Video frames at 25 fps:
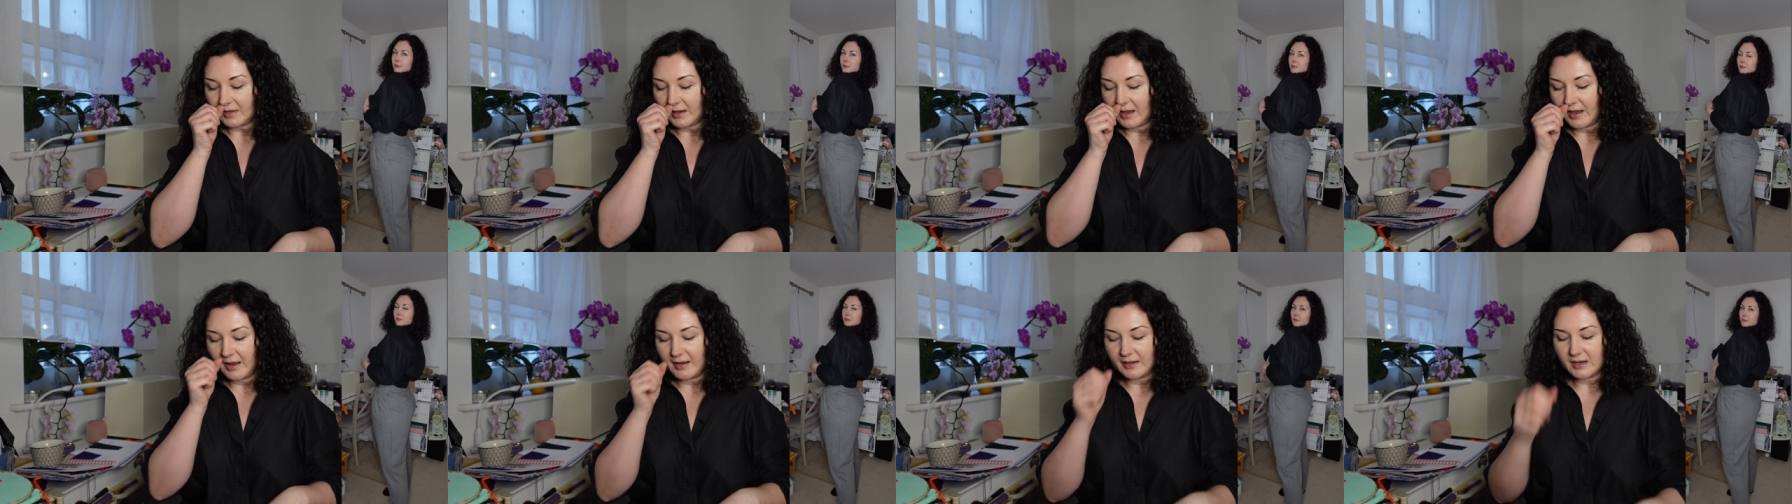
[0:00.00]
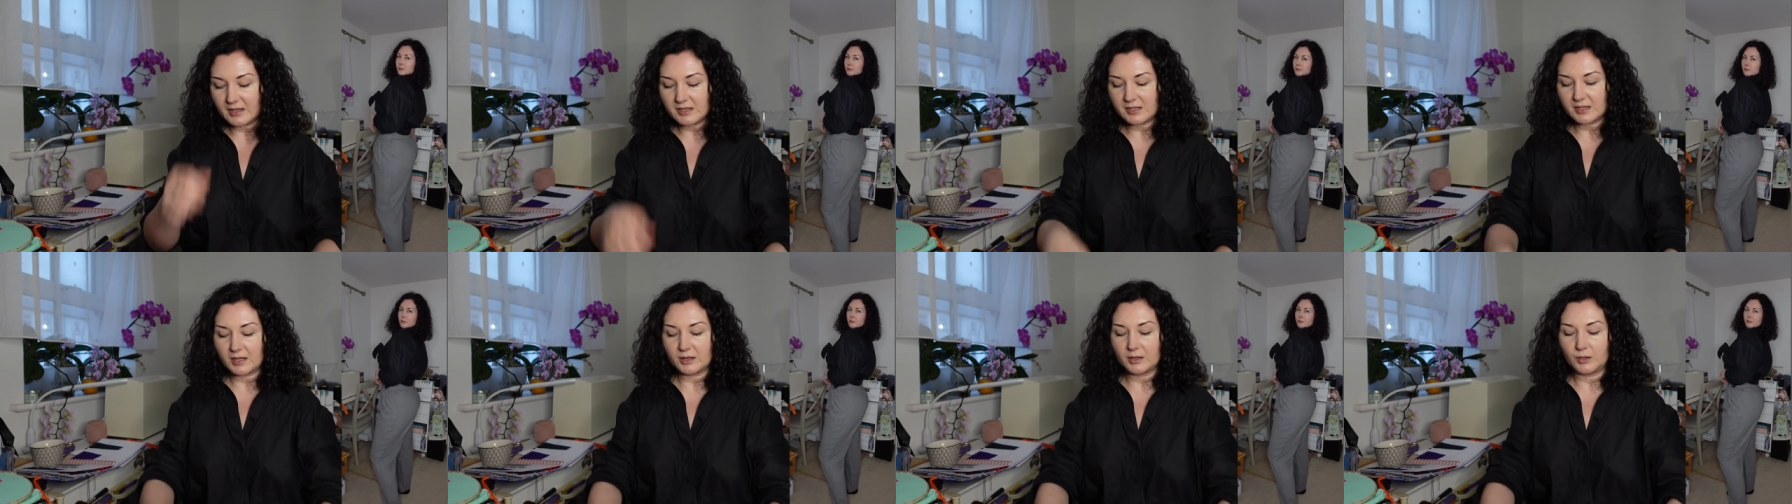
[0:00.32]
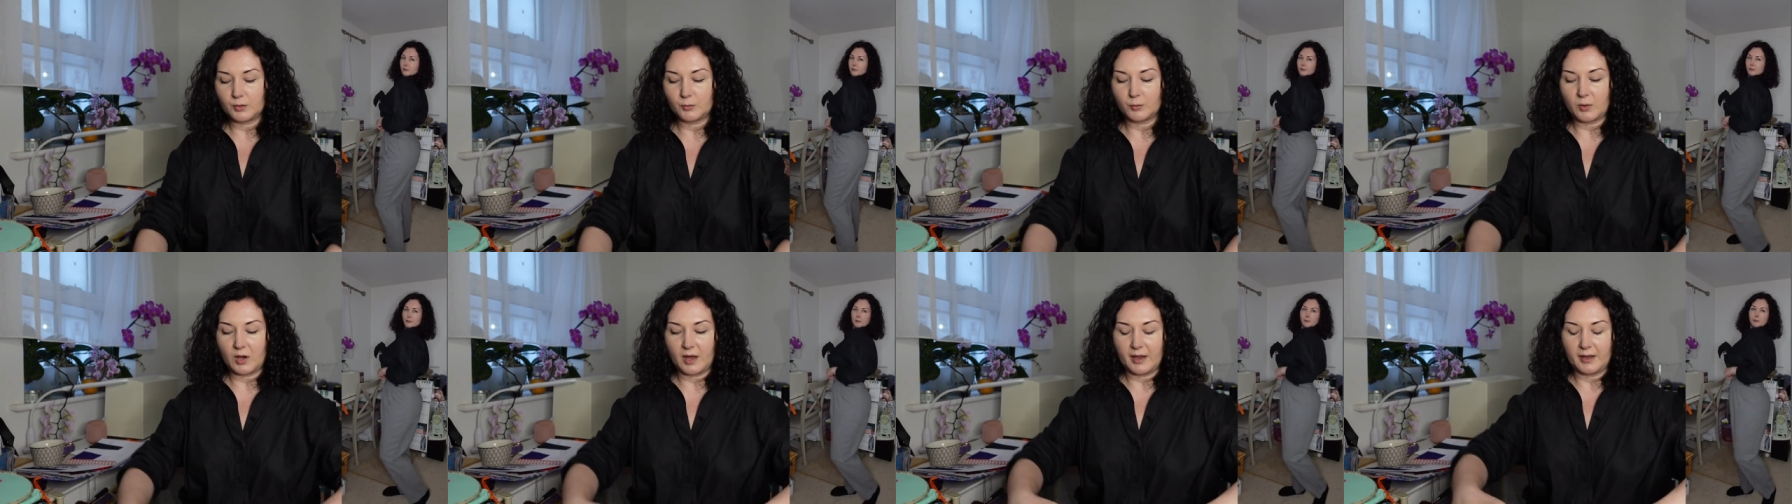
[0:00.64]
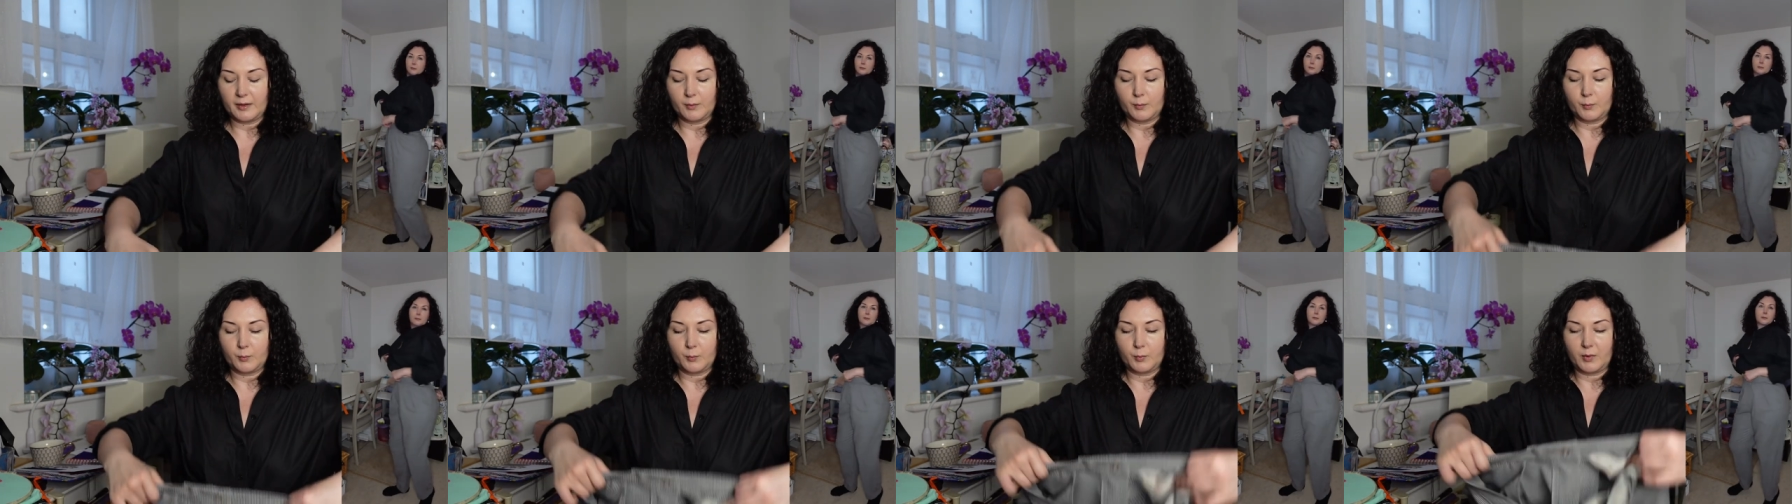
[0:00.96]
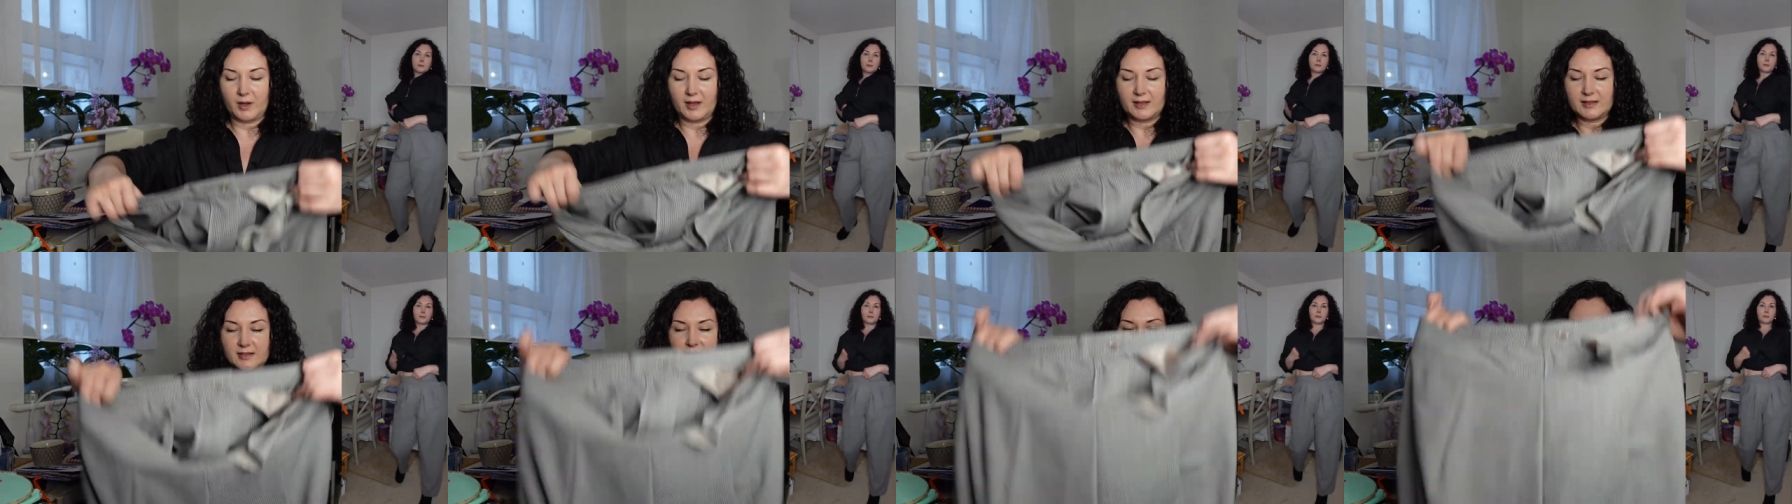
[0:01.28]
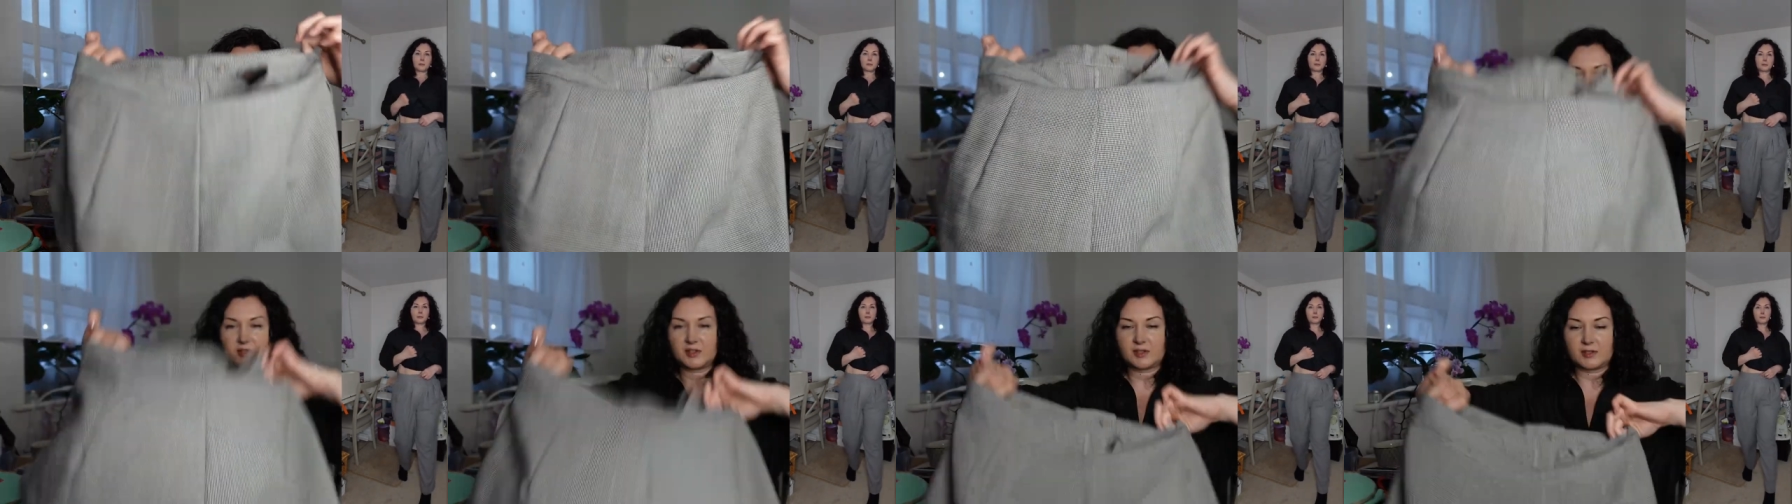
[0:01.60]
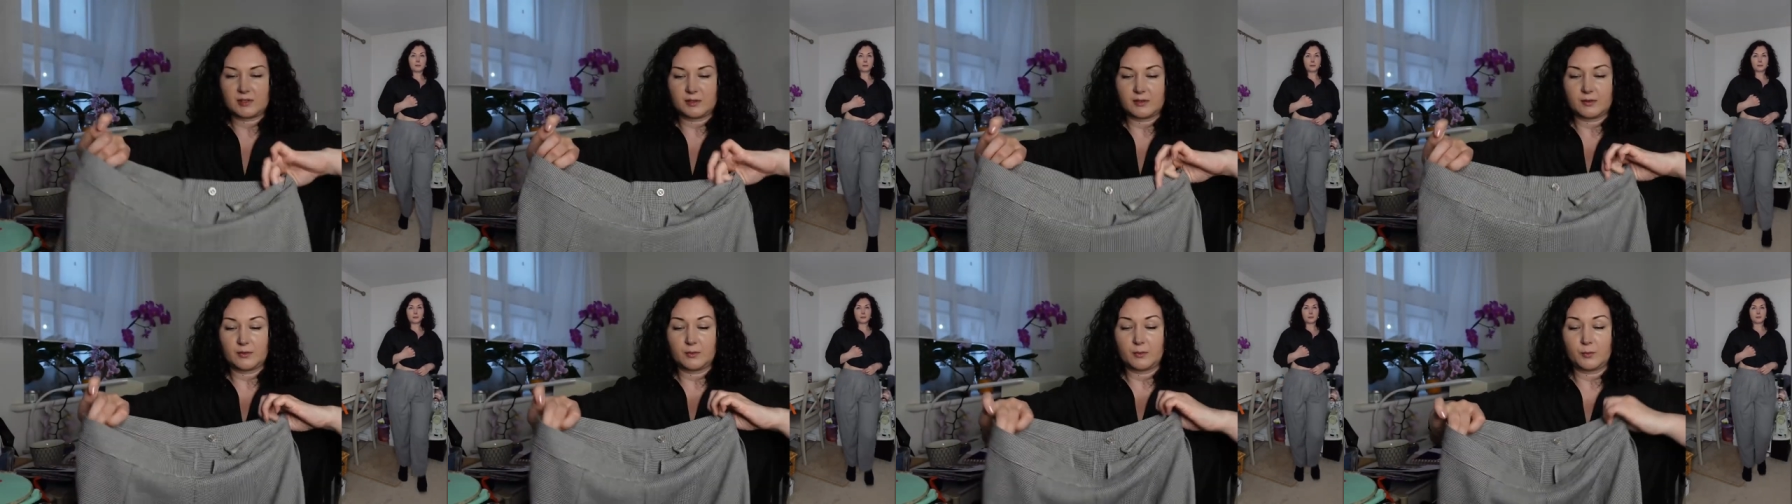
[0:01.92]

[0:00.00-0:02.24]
and I tell you why whilst I was